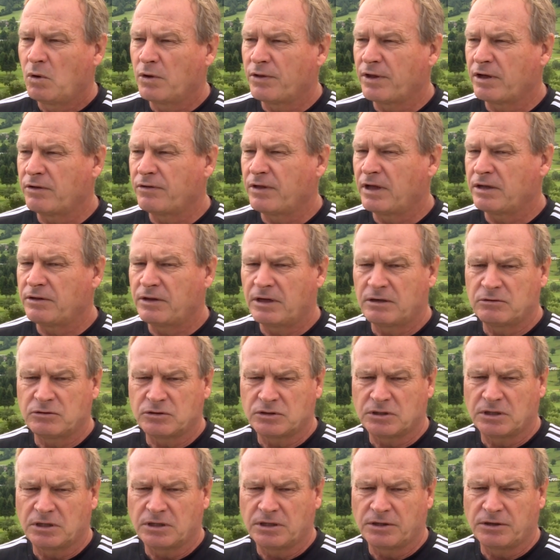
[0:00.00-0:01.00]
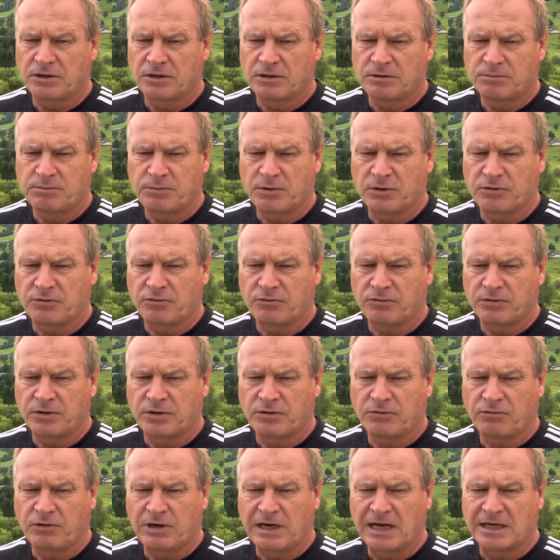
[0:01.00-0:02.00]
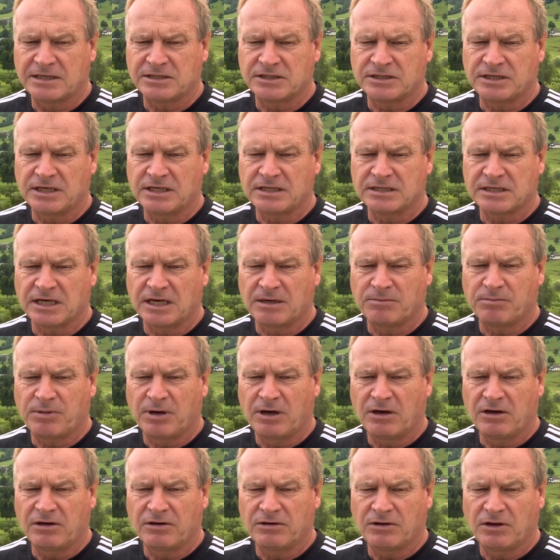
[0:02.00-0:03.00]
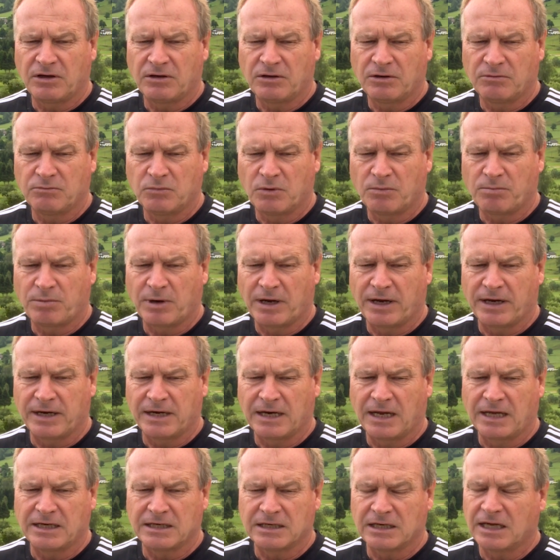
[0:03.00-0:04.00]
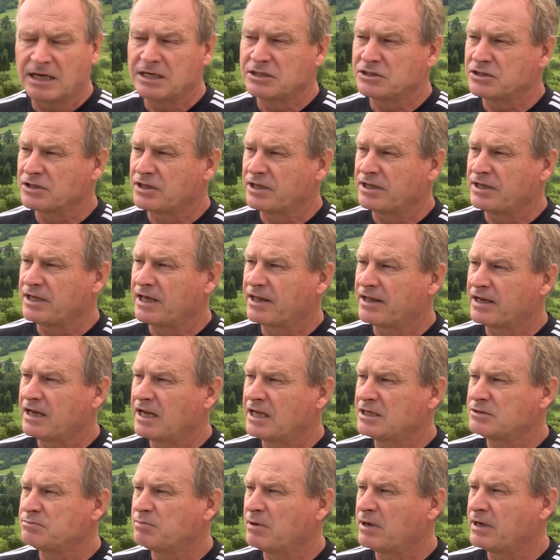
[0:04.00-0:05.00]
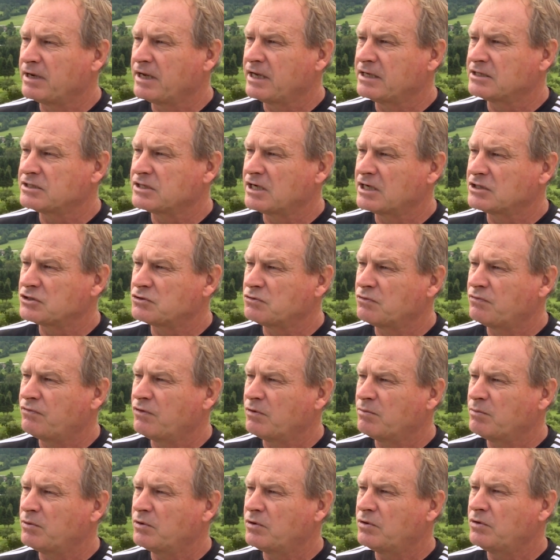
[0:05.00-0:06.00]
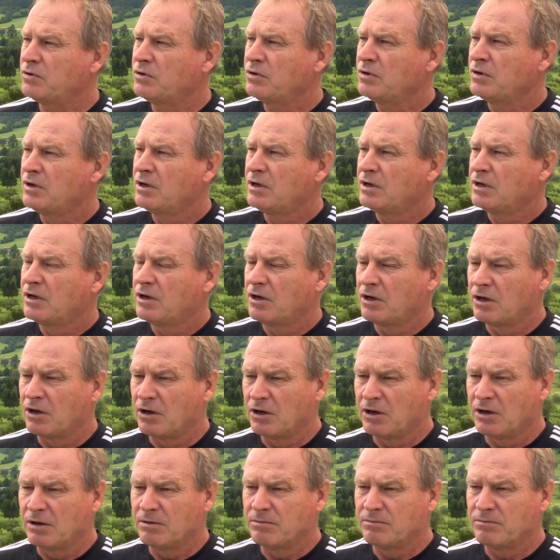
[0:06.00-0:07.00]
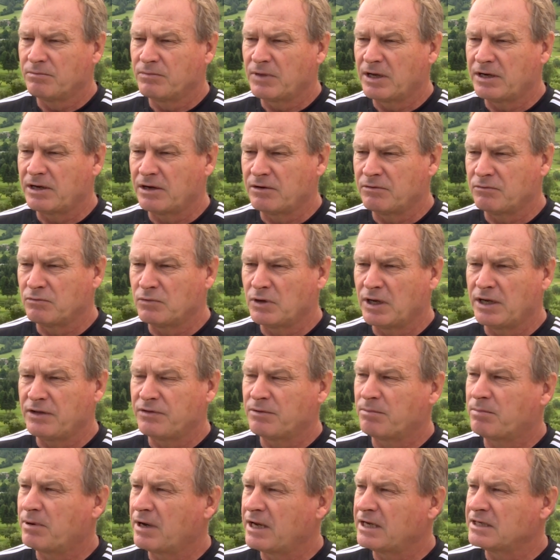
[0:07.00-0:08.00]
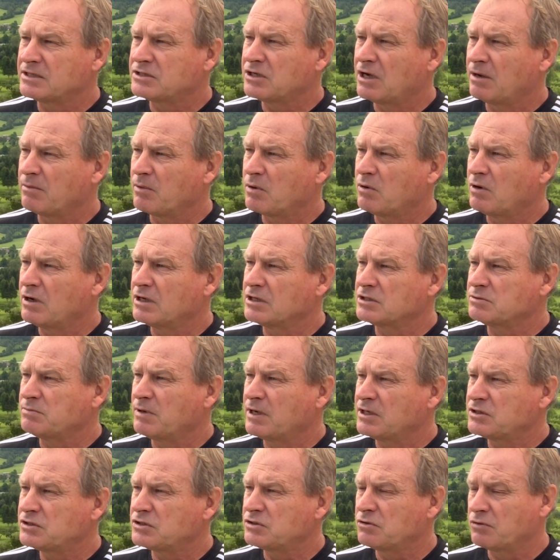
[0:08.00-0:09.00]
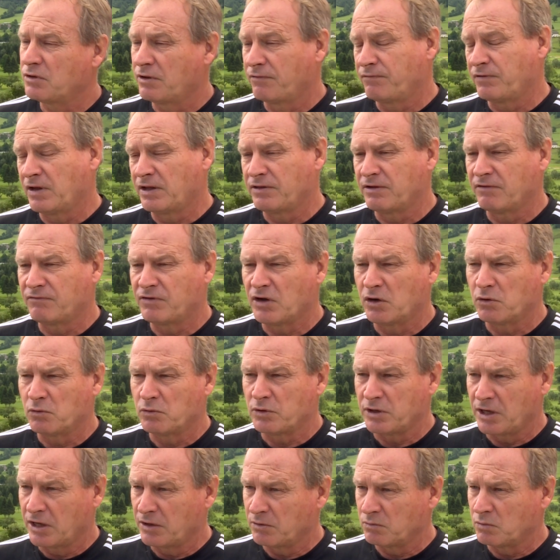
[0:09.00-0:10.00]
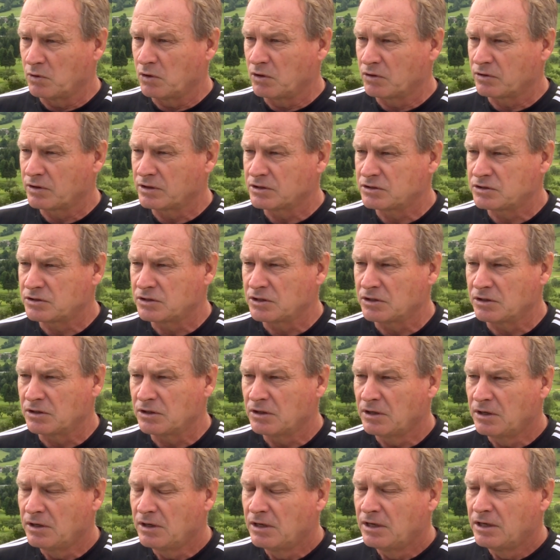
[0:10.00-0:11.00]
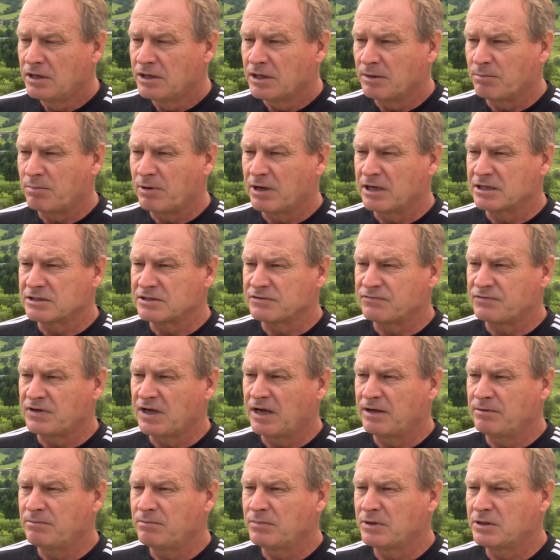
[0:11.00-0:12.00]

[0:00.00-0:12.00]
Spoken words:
Well, those are the 3 lads that didn't take part. Were playing later than the other lads, playing international football. They didn't need the playing time quite as much, so they've done all the other work that the players have done.